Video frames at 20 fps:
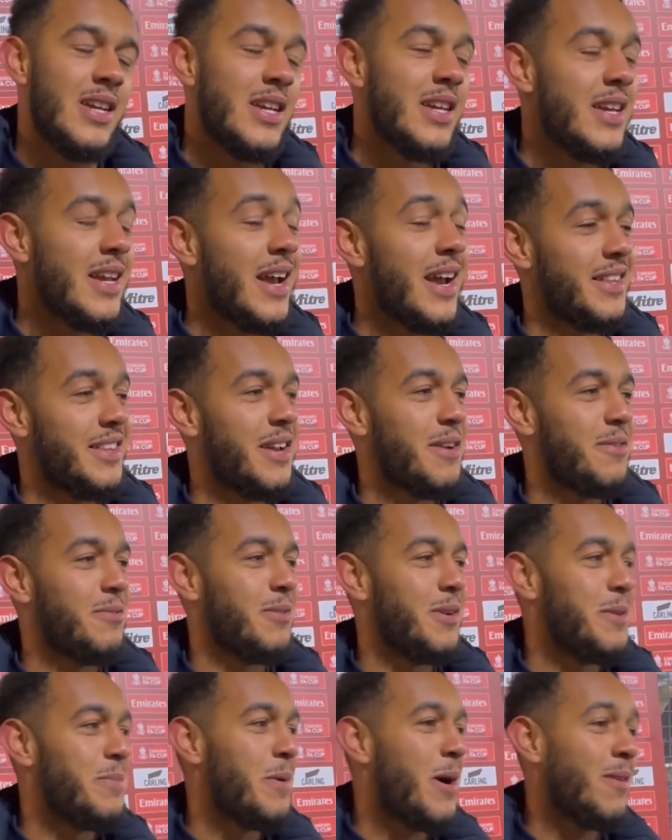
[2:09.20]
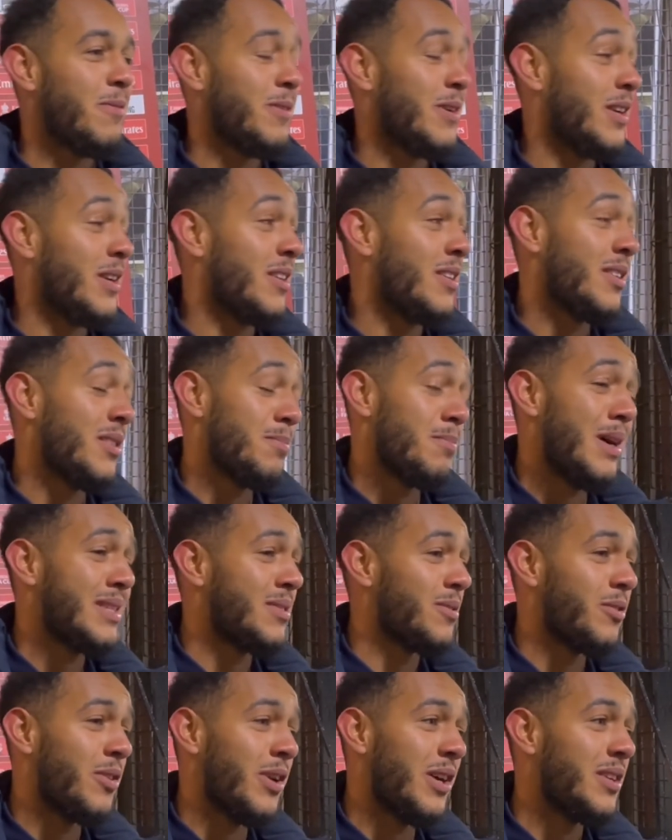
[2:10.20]
Yeah, definitely. But I think
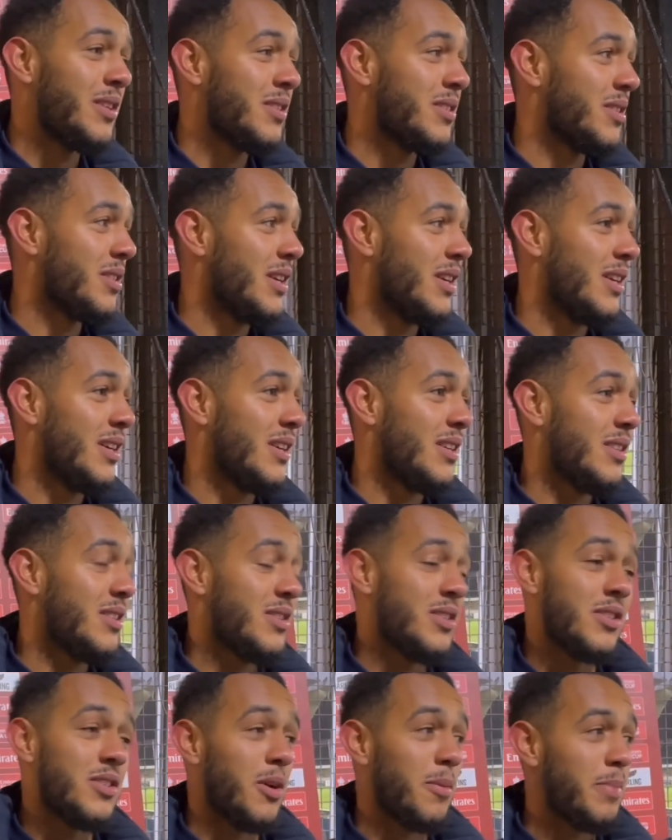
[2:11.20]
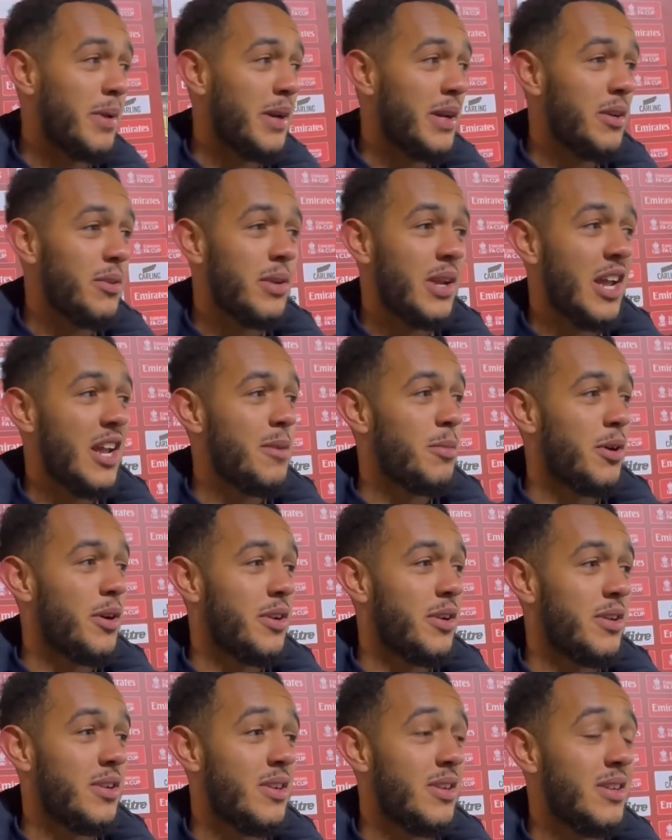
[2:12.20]
massive credit to Toppe, who came
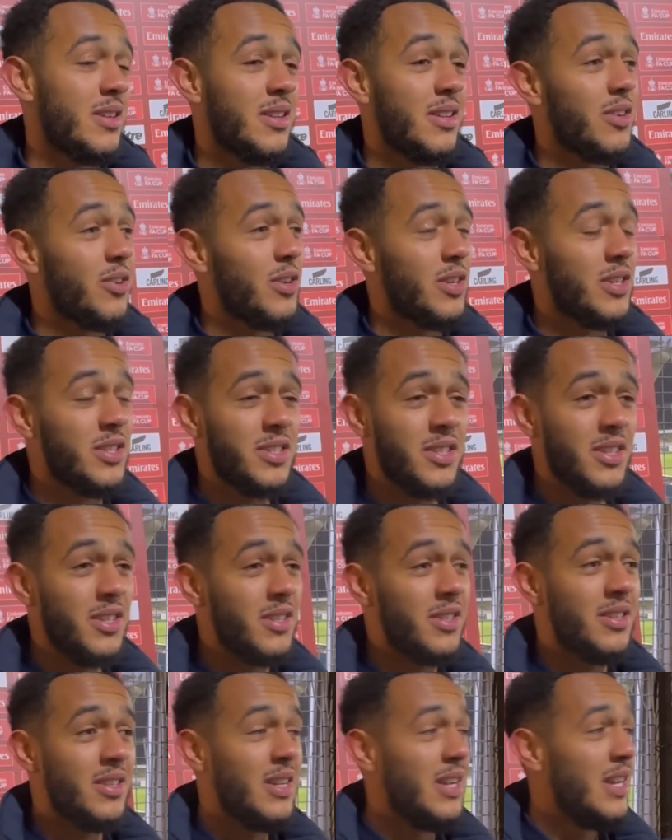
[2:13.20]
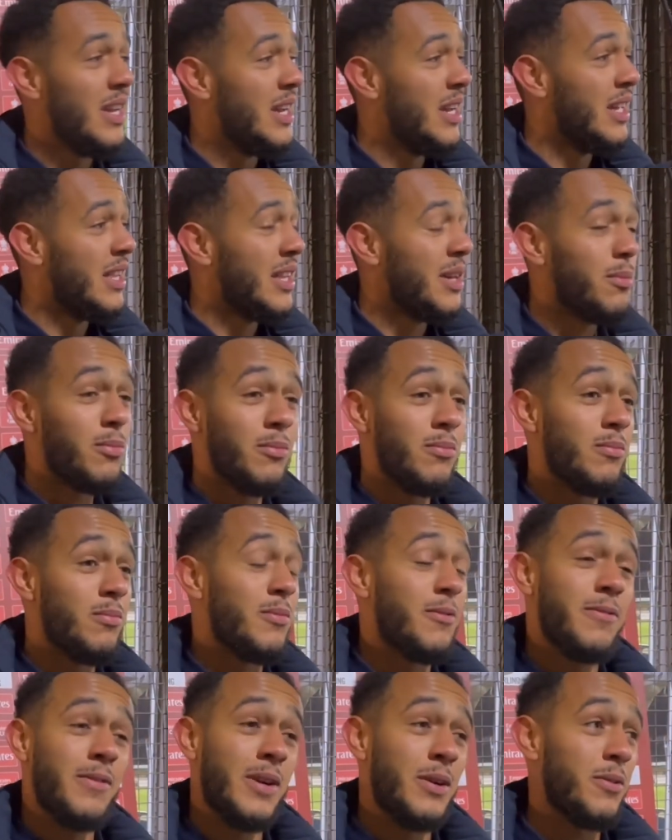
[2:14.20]
on, Christian,
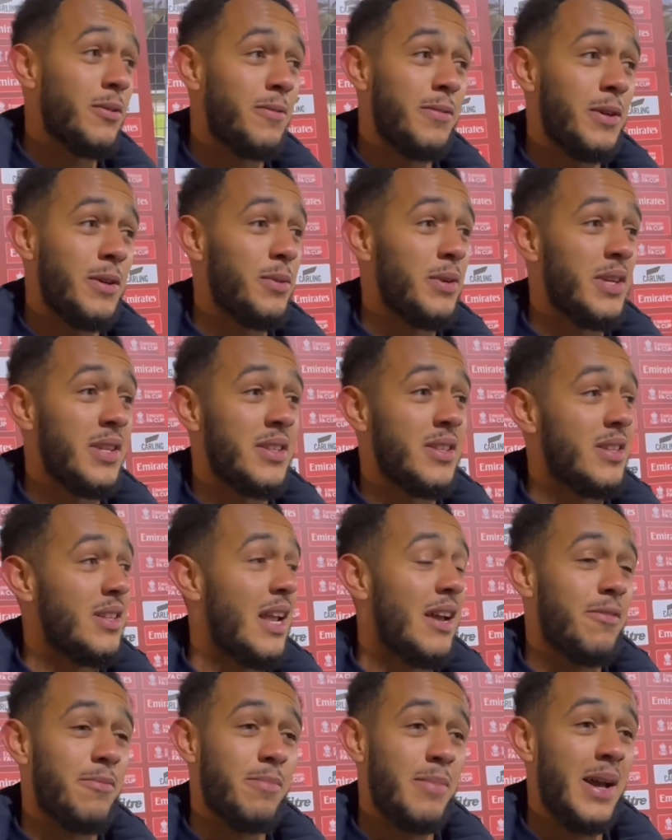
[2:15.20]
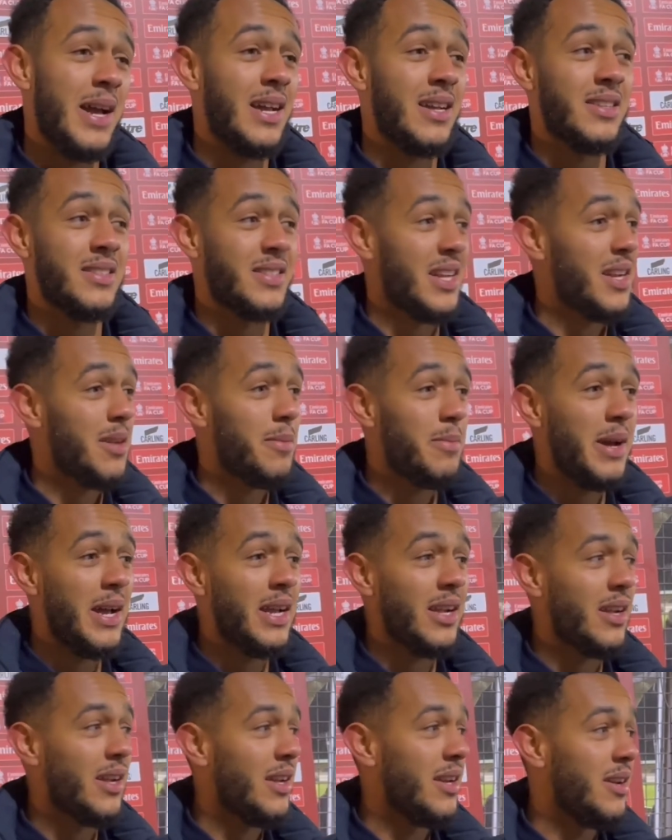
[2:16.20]
that filled in left back, centre
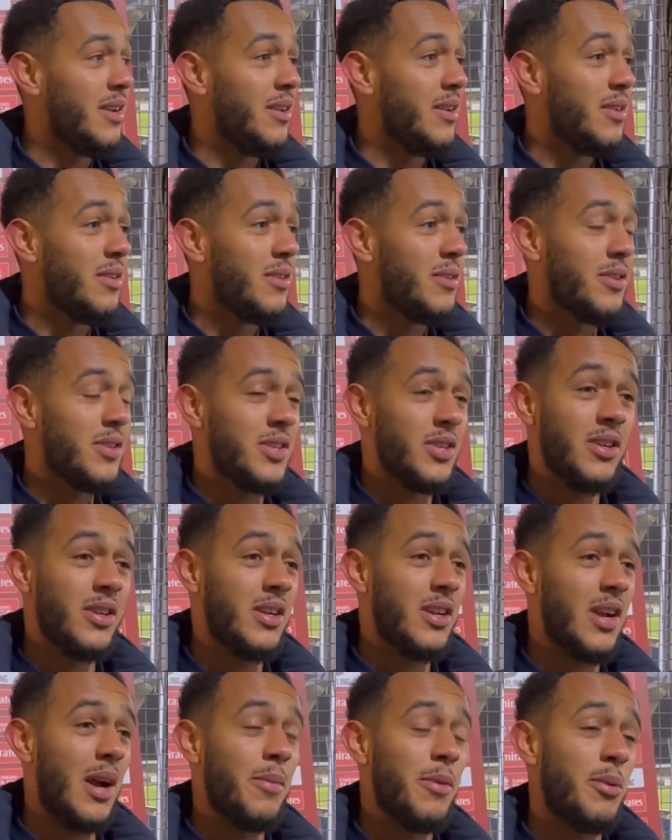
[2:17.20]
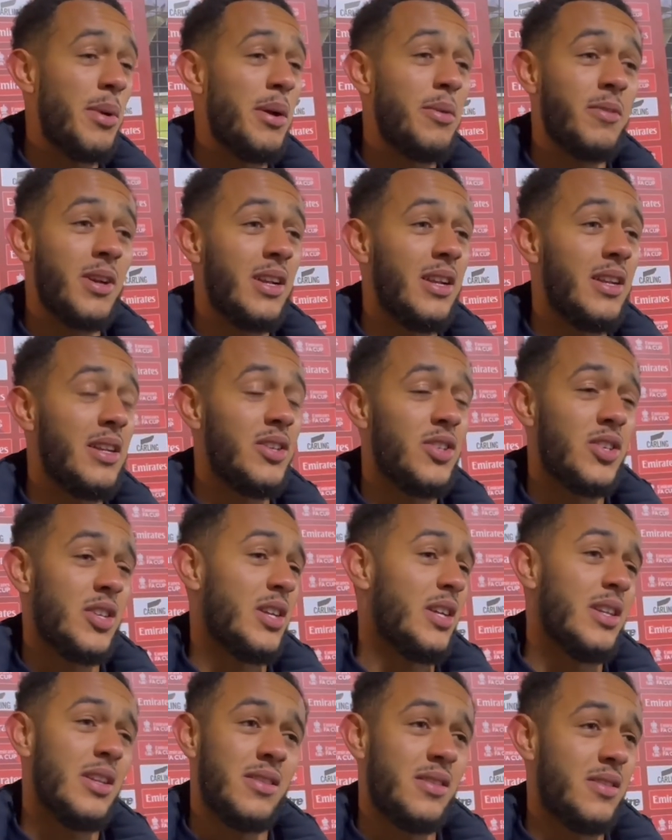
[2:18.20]
back, and to come away with a clean
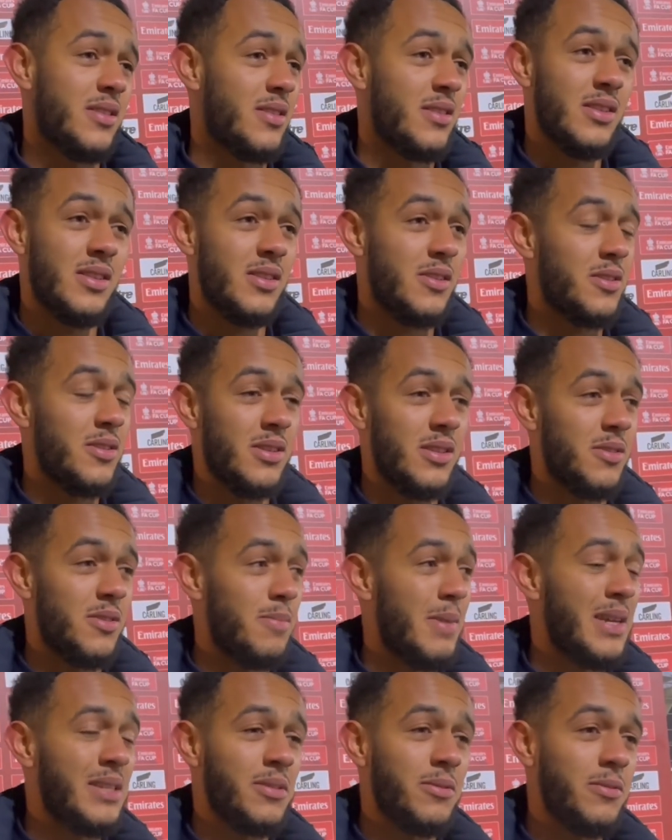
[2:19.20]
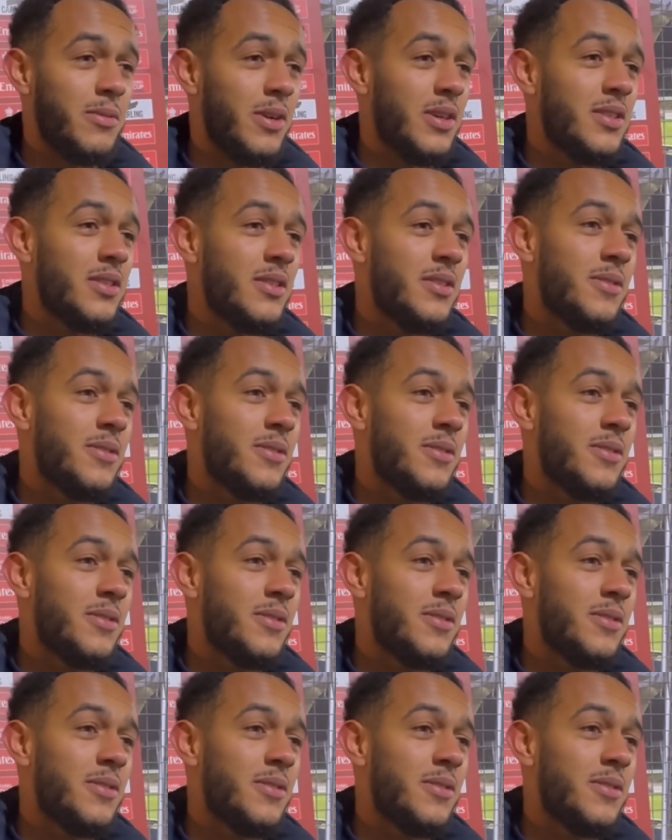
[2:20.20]
sheet is massive for us.